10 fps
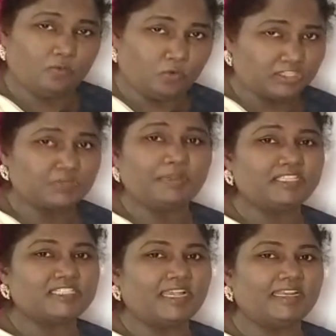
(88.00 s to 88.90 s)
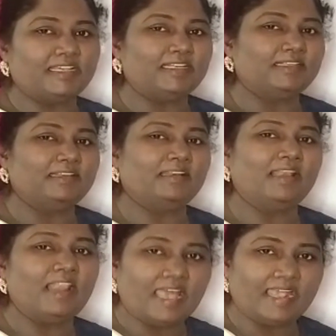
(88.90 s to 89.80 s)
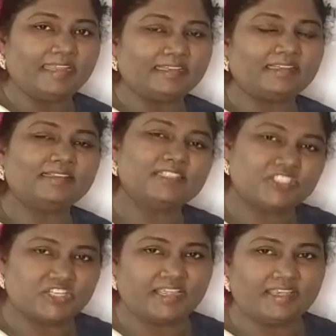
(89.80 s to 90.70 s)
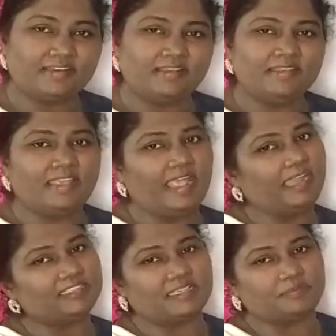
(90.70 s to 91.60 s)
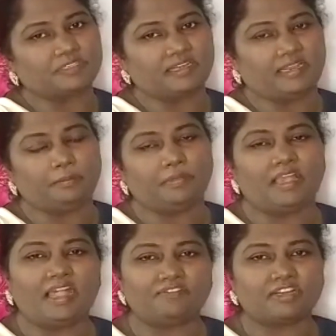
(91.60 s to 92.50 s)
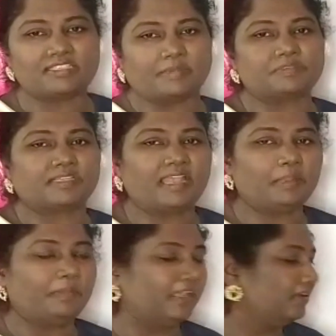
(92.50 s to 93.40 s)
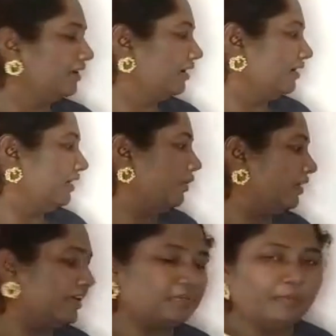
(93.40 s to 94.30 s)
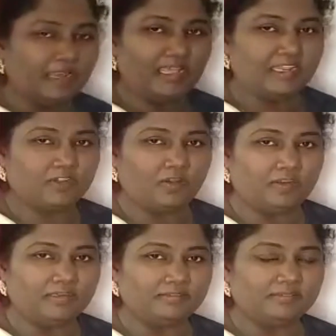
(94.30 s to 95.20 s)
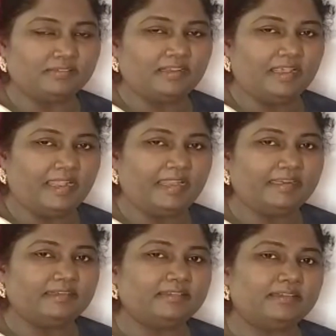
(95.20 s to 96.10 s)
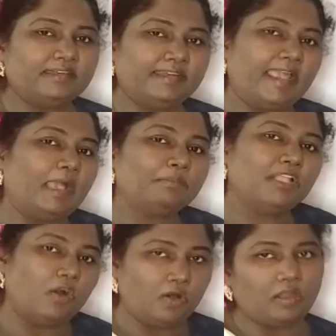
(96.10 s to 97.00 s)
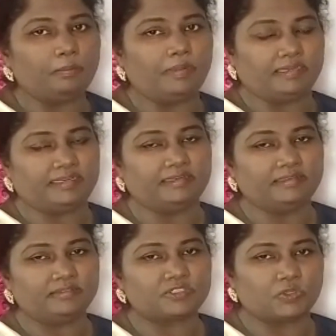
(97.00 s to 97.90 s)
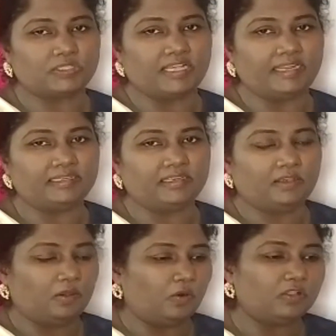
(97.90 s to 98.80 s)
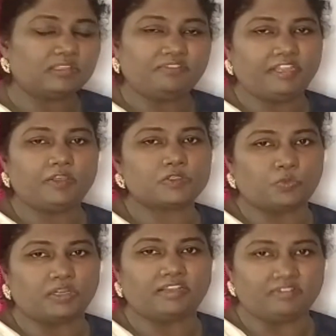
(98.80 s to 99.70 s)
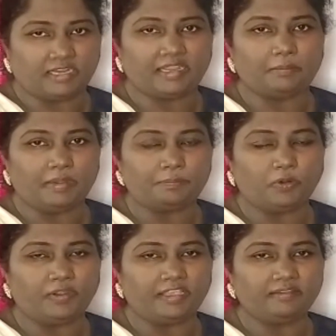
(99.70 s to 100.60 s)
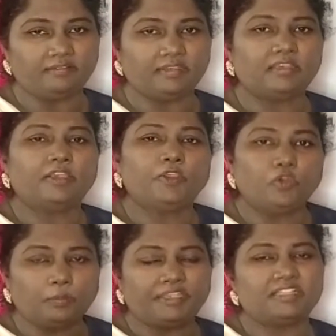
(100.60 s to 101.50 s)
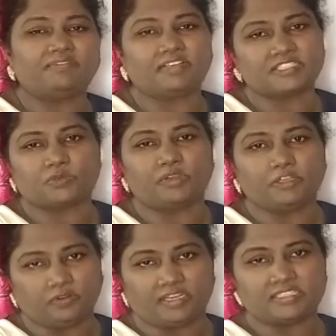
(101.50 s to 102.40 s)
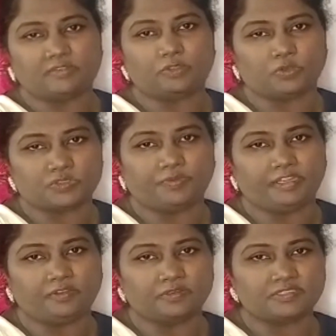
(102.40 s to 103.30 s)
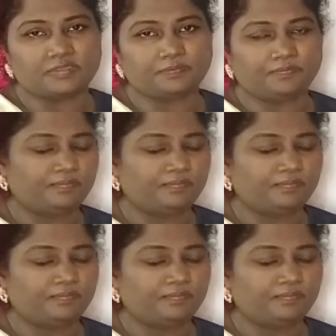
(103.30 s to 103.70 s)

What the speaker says: watch my channel, like, share and subscribe. After subscribing, you will get bell icon and tap the all button so that all the videos whatever I am uploading, you will be the first one to receive those videos.